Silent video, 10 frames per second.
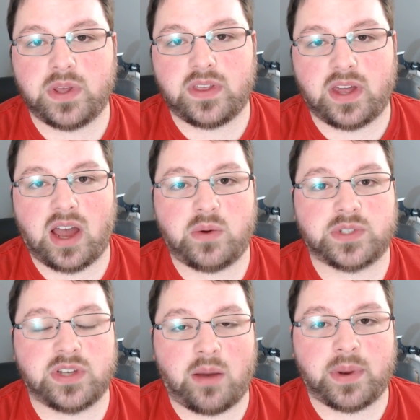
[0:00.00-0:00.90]
that I
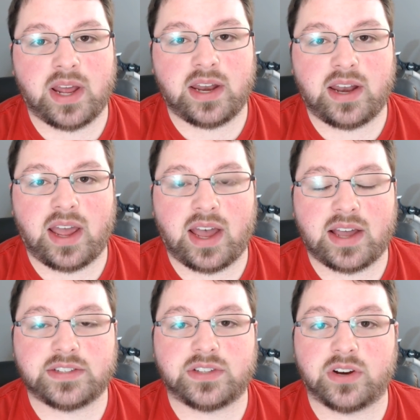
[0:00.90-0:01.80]
was nominated
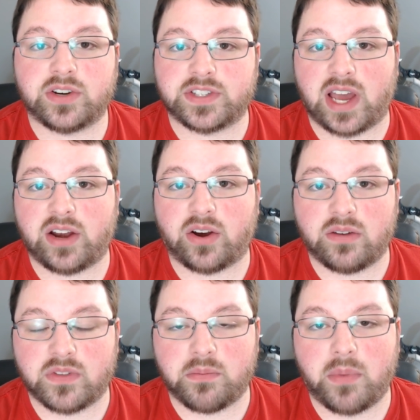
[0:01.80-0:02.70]
as their Designer
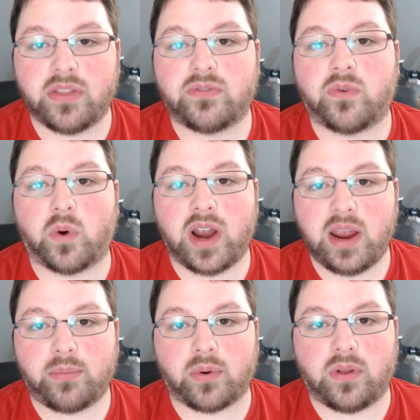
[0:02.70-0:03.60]
of the Month for
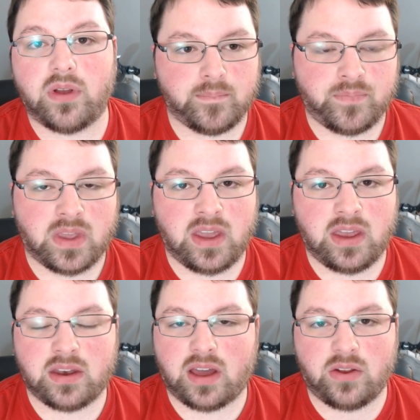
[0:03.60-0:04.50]
April.
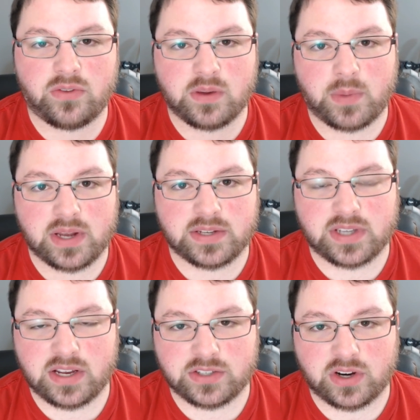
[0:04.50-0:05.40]
And I don't think my
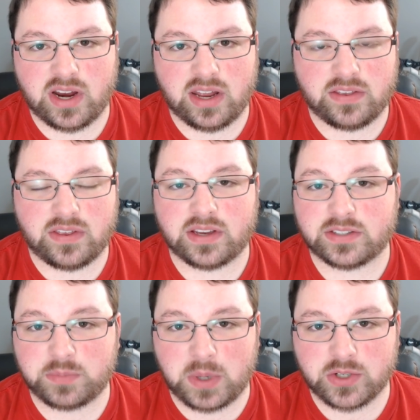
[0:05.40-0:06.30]
designs are anything
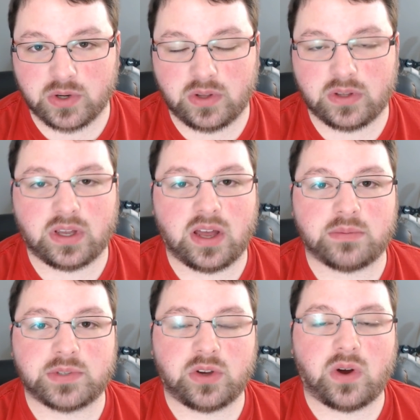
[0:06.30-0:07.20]
special,
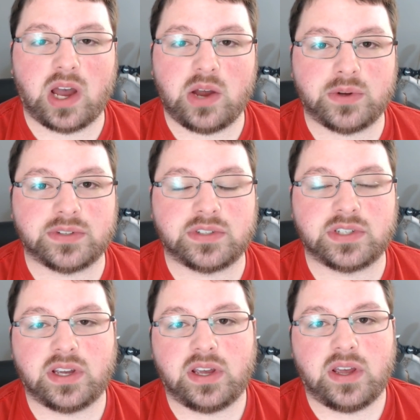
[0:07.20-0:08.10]
so I
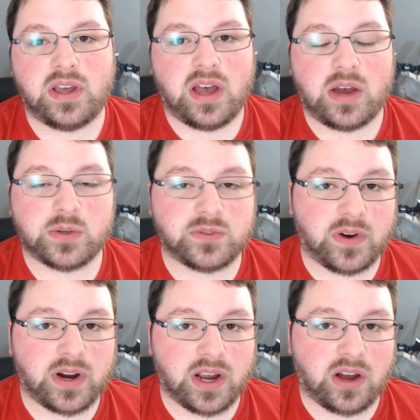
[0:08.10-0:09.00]
was
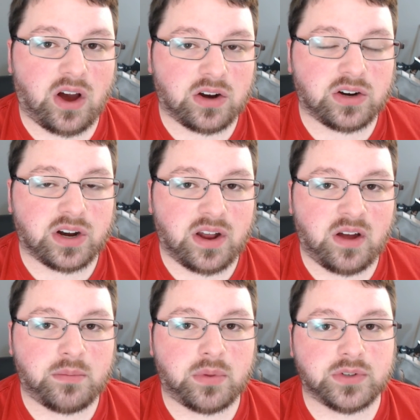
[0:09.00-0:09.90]
very honored and
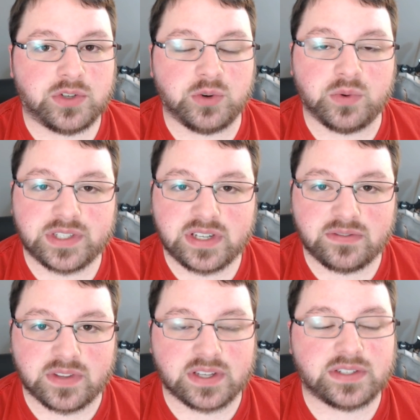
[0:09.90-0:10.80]
humbled to
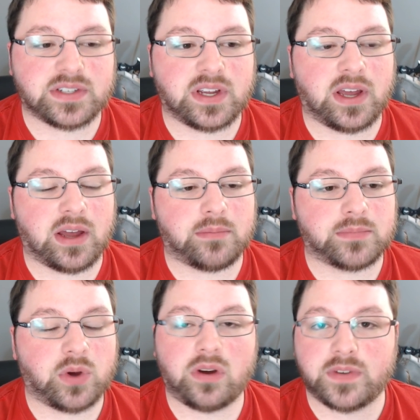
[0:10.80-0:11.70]
receive this.
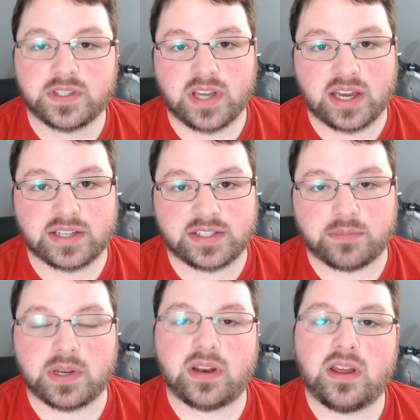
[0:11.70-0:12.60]
So obviously I
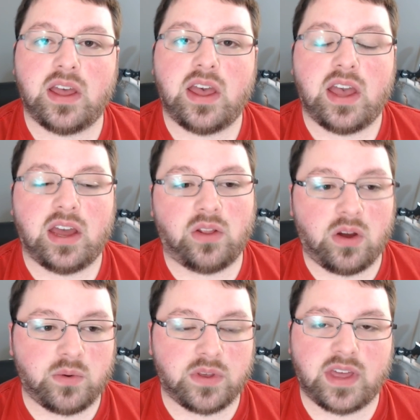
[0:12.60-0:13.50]
accepted. And
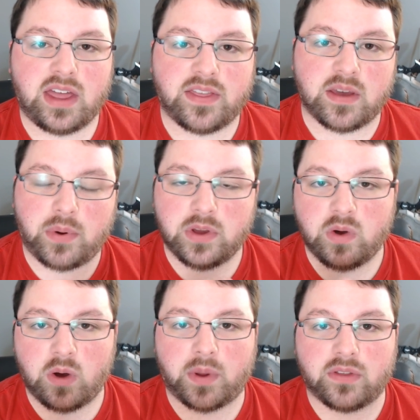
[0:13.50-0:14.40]
along with that, they put
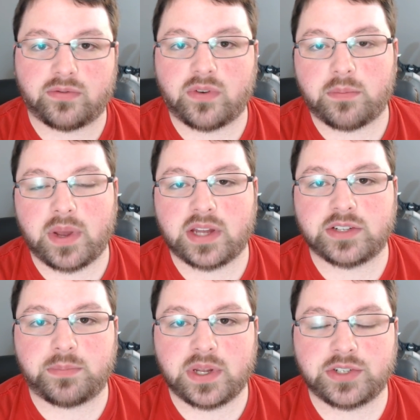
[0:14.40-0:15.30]
you up on the front page
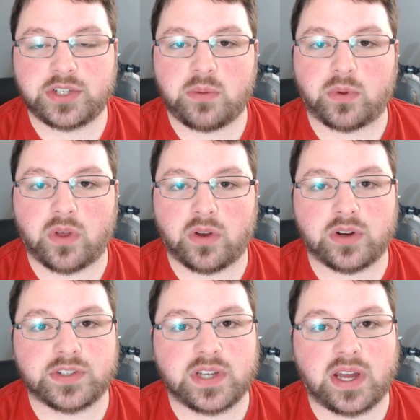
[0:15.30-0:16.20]
of Pinshape with all your
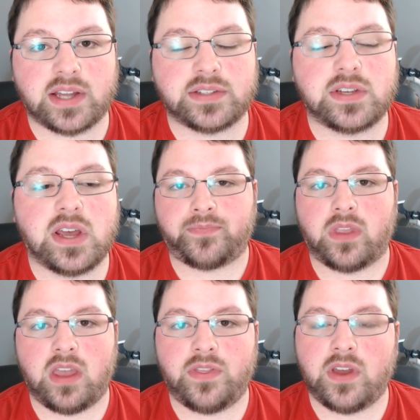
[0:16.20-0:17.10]
designs.
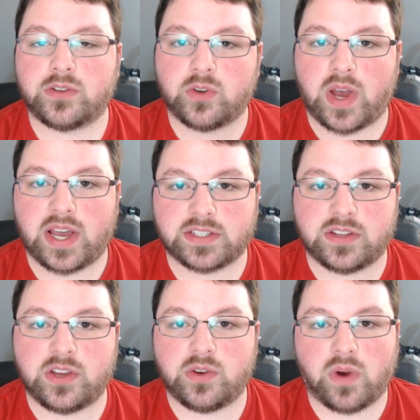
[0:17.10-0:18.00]
And they also ask
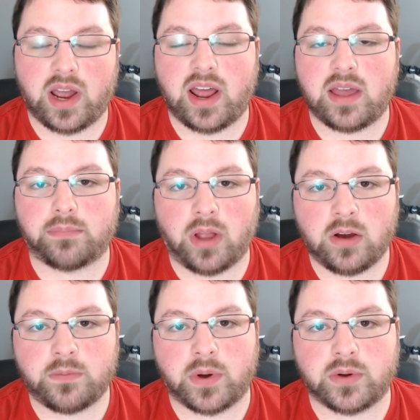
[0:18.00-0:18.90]
that you write a
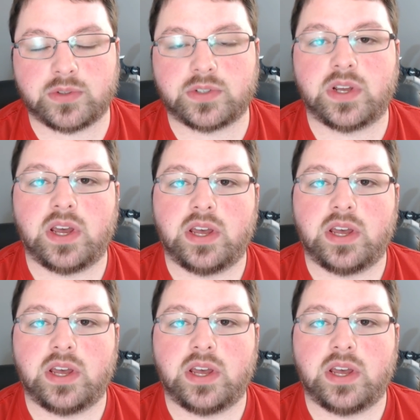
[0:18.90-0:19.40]
blog post